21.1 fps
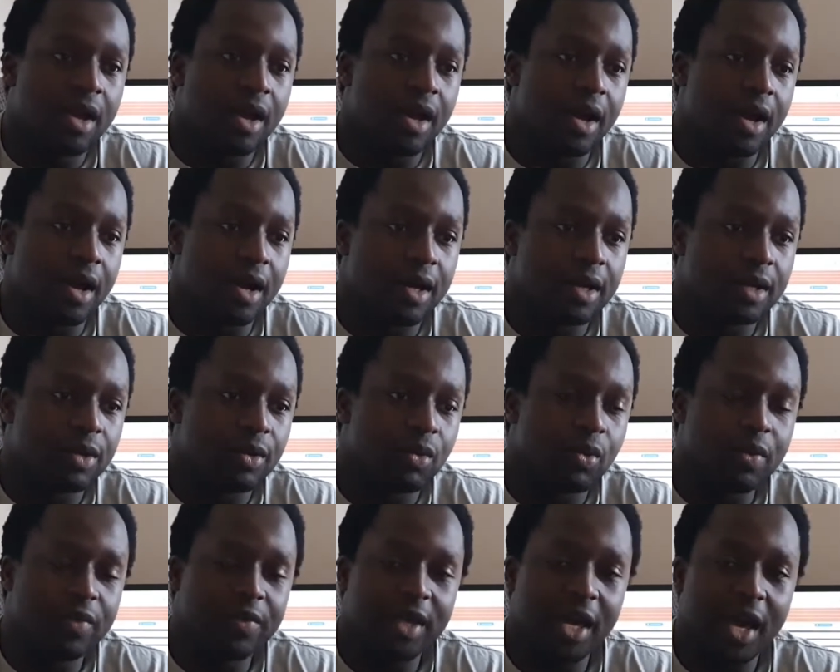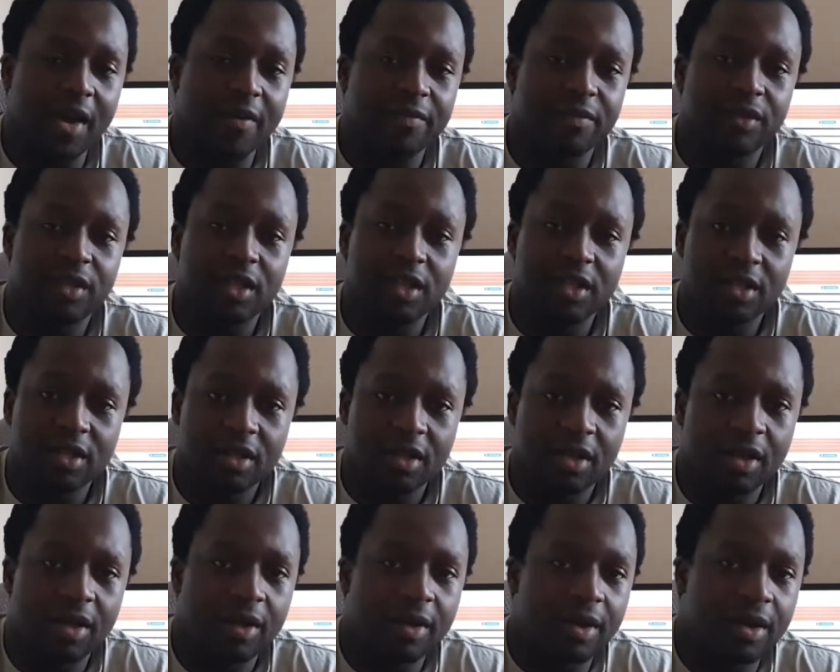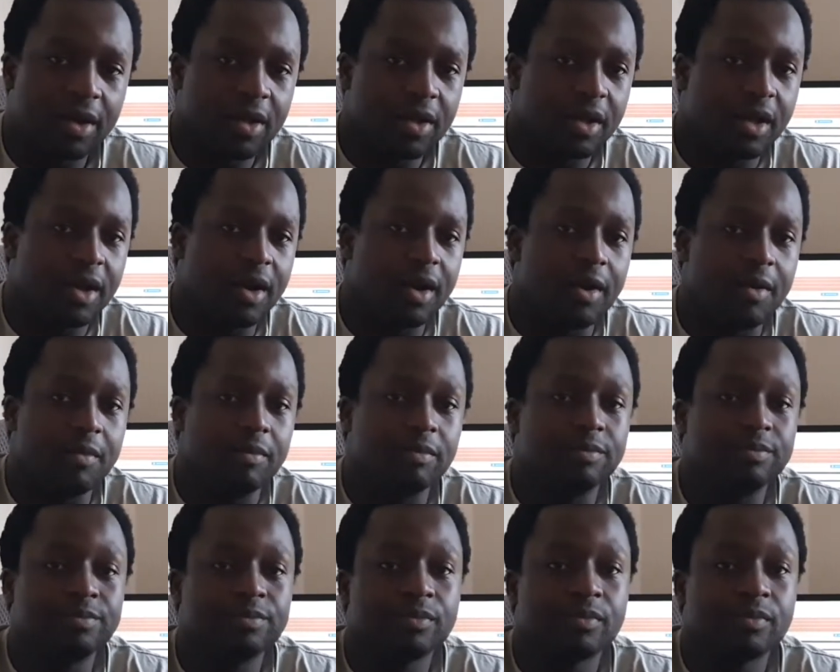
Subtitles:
With caffeine, um,